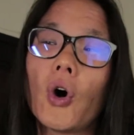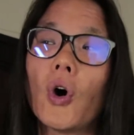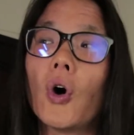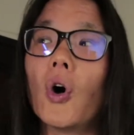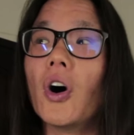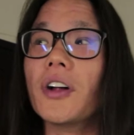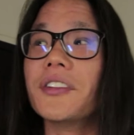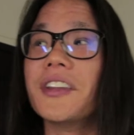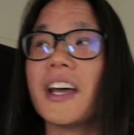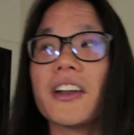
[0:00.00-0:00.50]

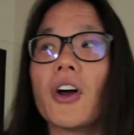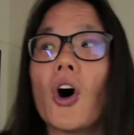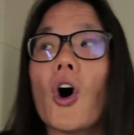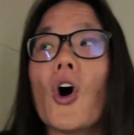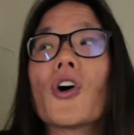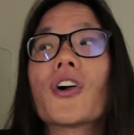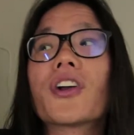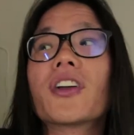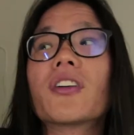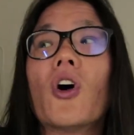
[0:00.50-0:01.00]
Or that
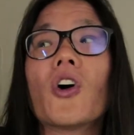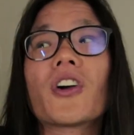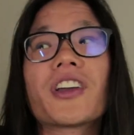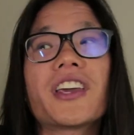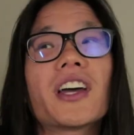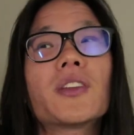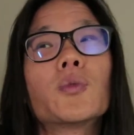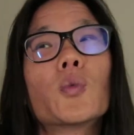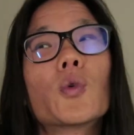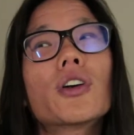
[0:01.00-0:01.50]

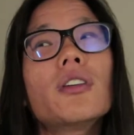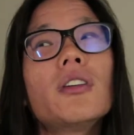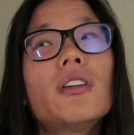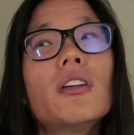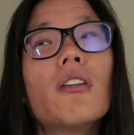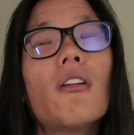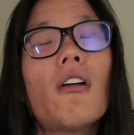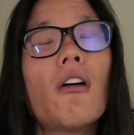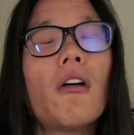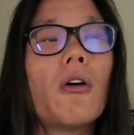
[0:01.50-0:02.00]
Hokkien
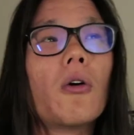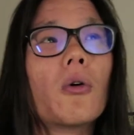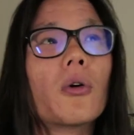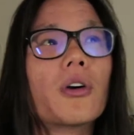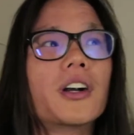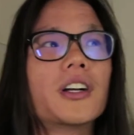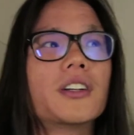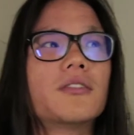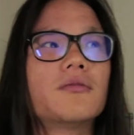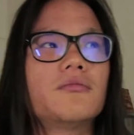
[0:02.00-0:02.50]
word?
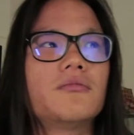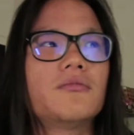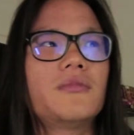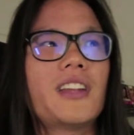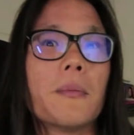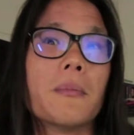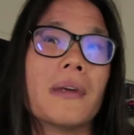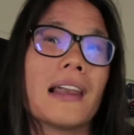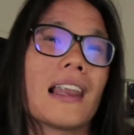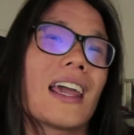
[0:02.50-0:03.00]
Or
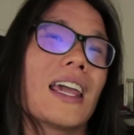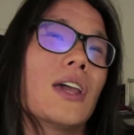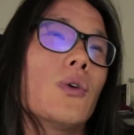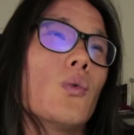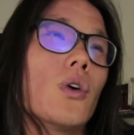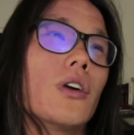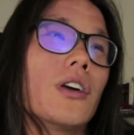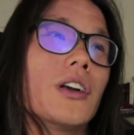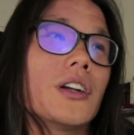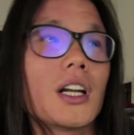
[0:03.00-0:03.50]
that Malay
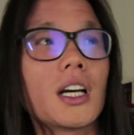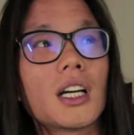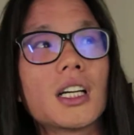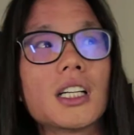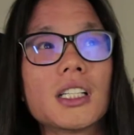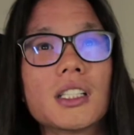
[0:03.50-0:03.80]
word?